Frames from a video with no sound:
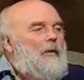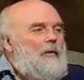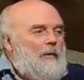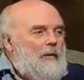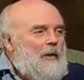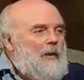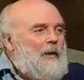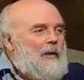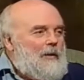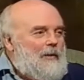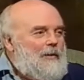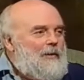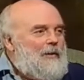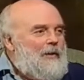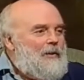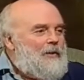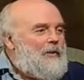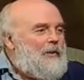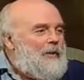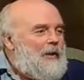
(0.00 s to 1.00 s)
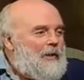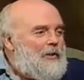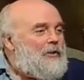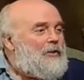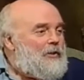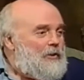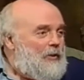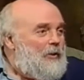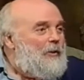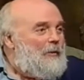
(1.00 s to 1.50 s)
Yes, yes, and that's
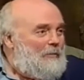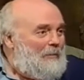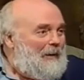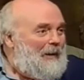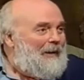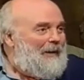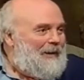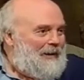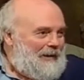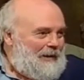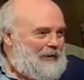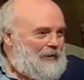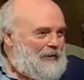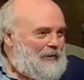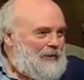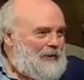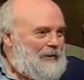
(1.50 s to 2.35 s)
just compliance.